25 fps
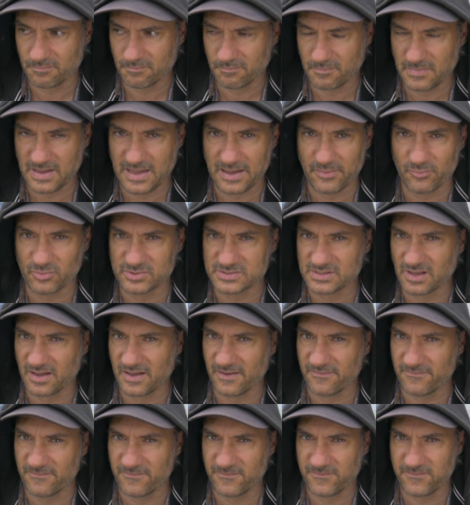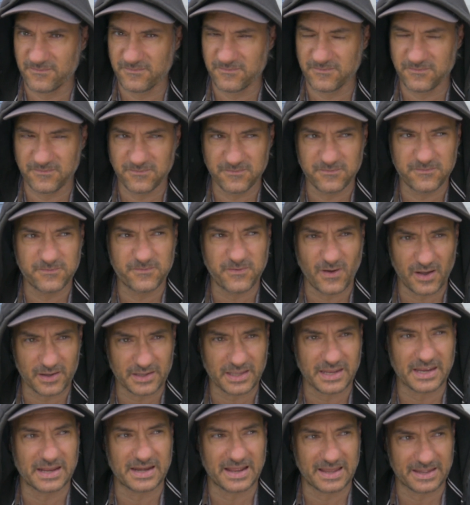man, was I
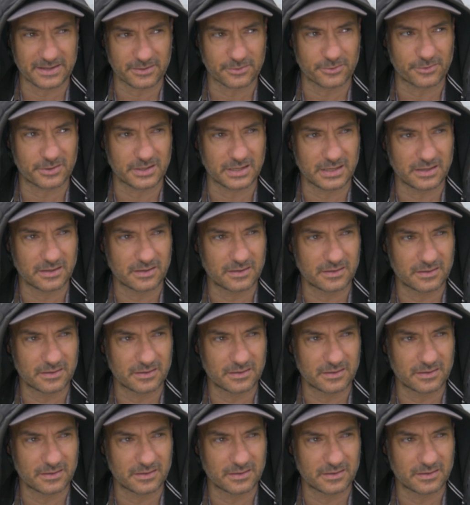fucking angry